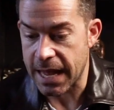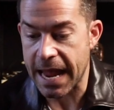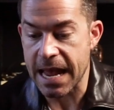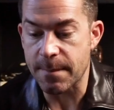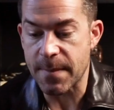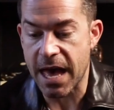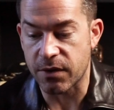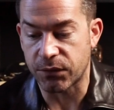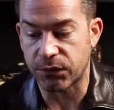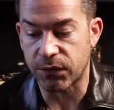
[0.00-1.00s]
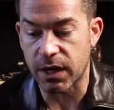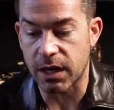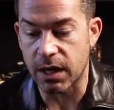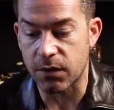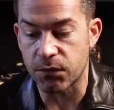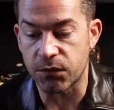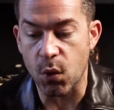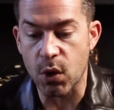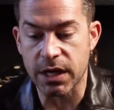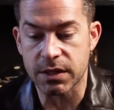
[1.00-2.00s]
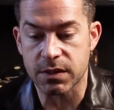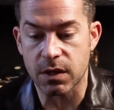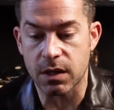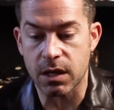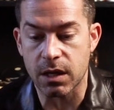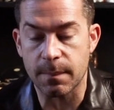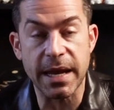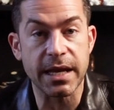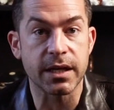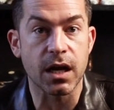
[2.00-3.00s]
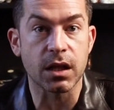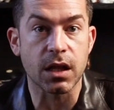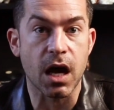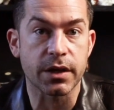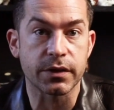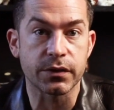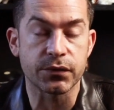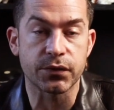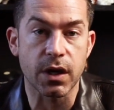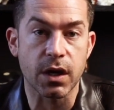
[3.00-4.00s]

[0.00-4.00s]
AMF Voit made a lot of